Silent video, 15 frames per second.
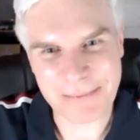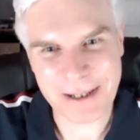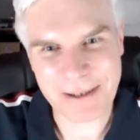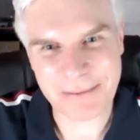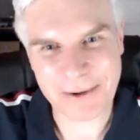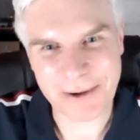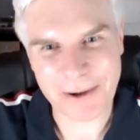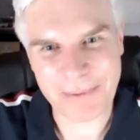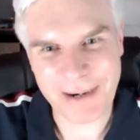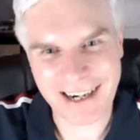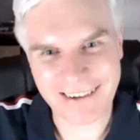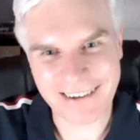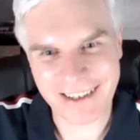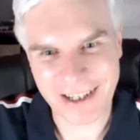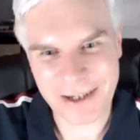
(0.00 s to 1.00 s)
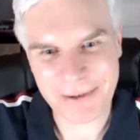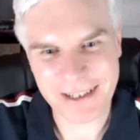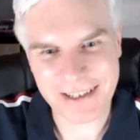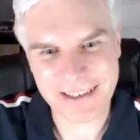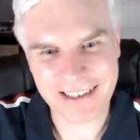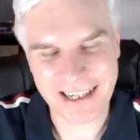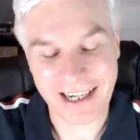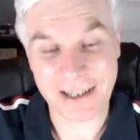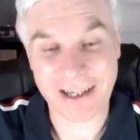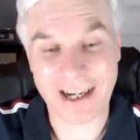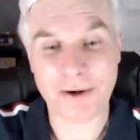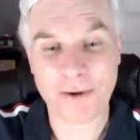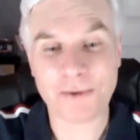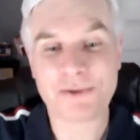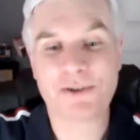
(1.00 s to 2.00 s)
a bit more about you, and
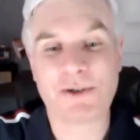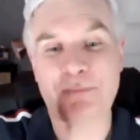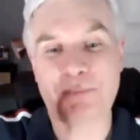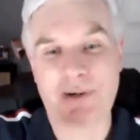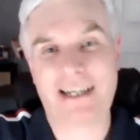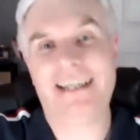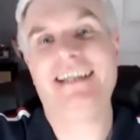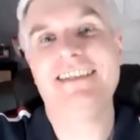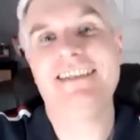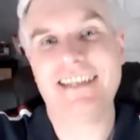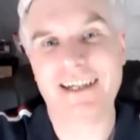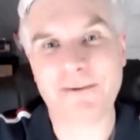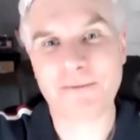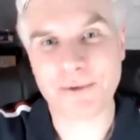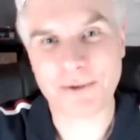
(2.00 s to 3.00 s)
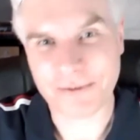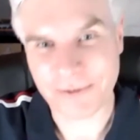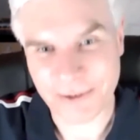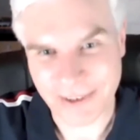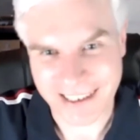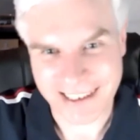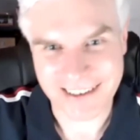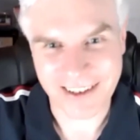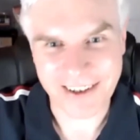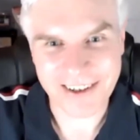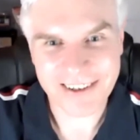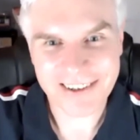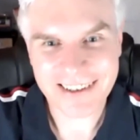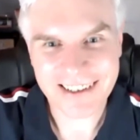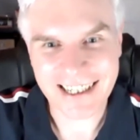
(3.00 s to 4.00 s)
also playing that wonderful guitar,
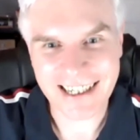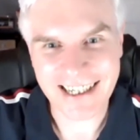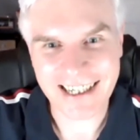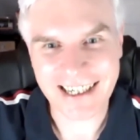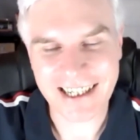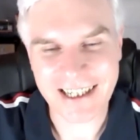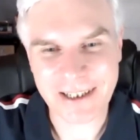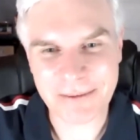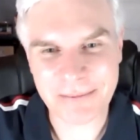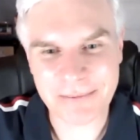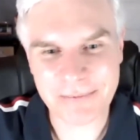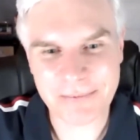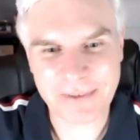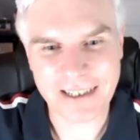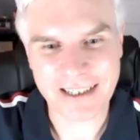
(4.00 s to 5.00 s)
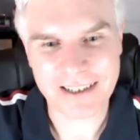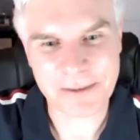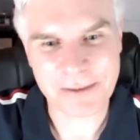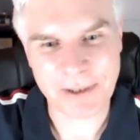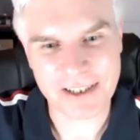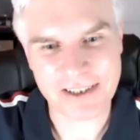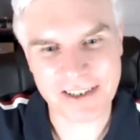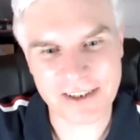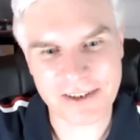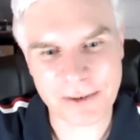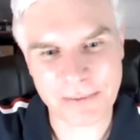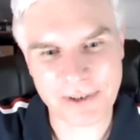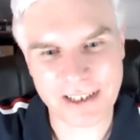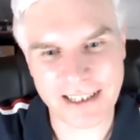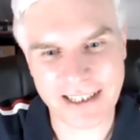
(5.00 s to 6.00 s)
and especially some
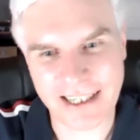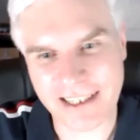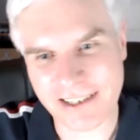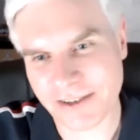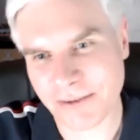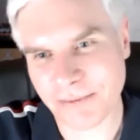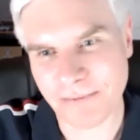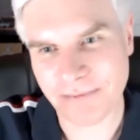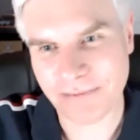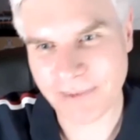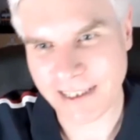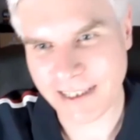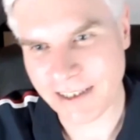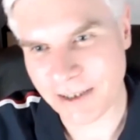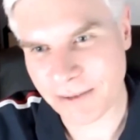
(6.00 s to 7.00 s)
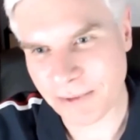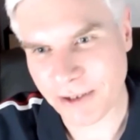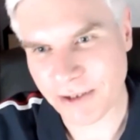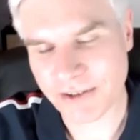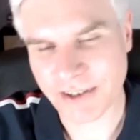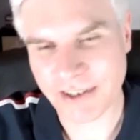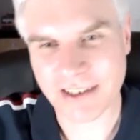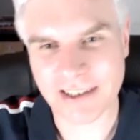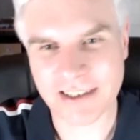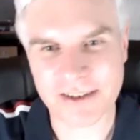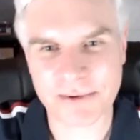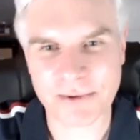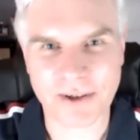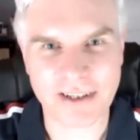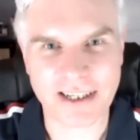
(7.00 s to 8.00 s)
of the Eastern Indian music you did as
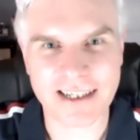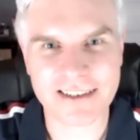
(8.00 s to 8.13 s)
well.